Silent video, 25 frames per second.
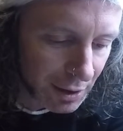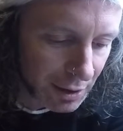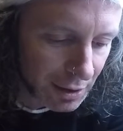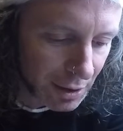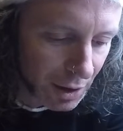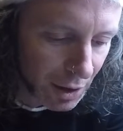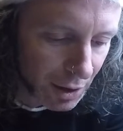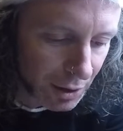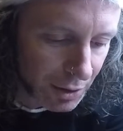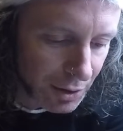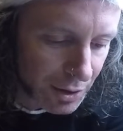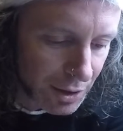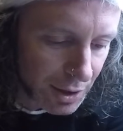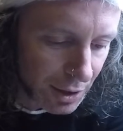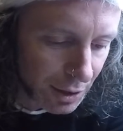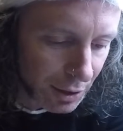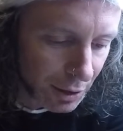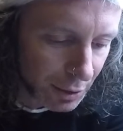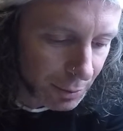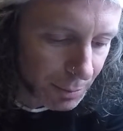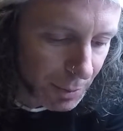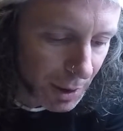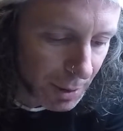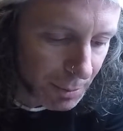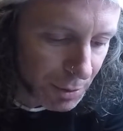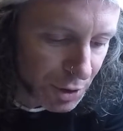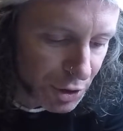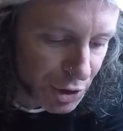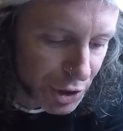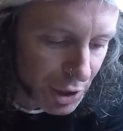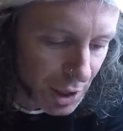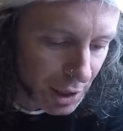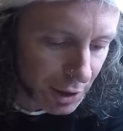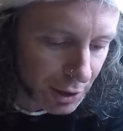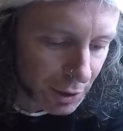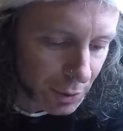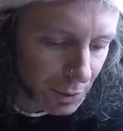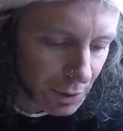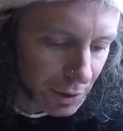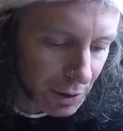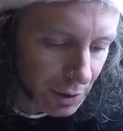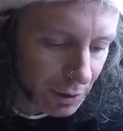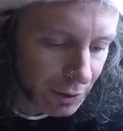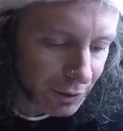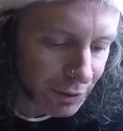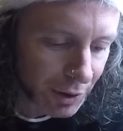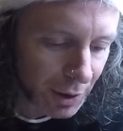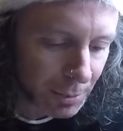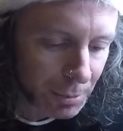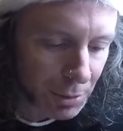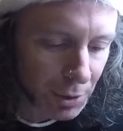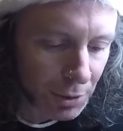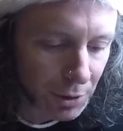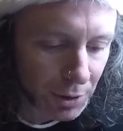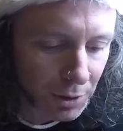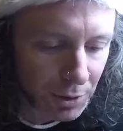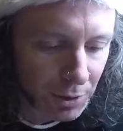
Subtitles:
until maybe January or February.